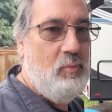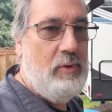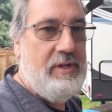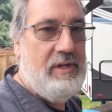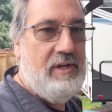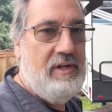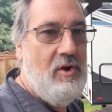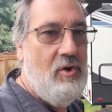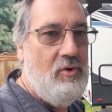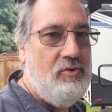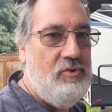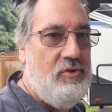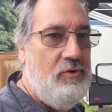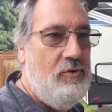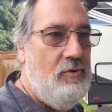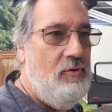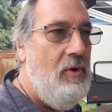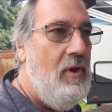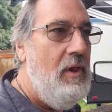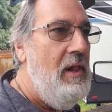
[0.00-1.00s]
we can go
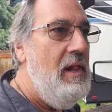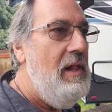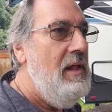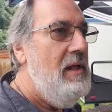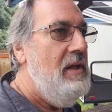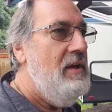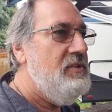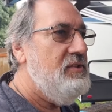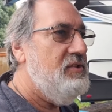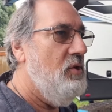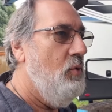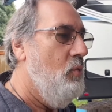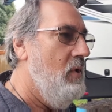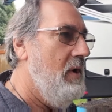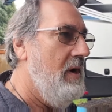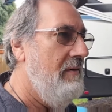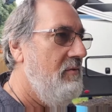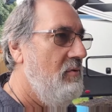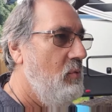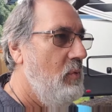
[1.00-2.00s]
to. So
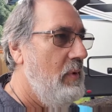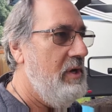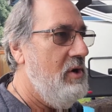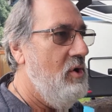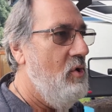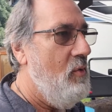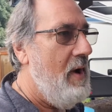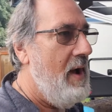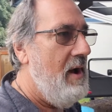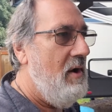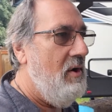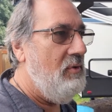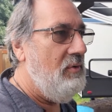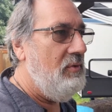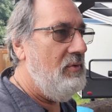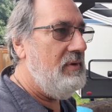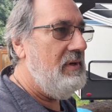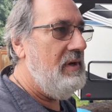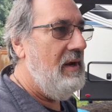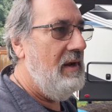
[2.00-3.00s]
whenever we go
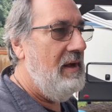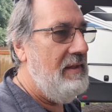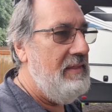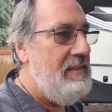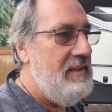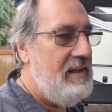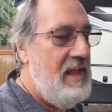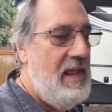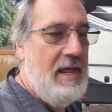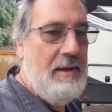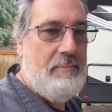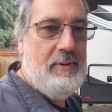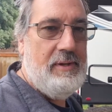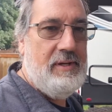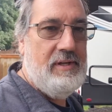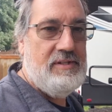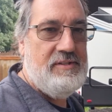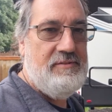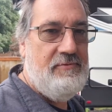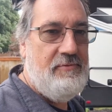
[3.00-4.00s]
out, the
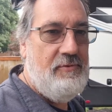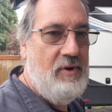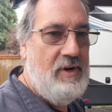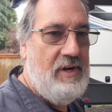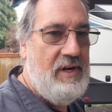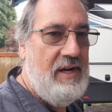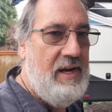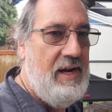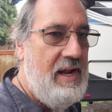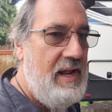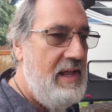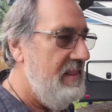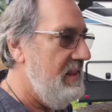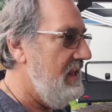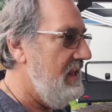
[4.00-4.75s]
camping is free, and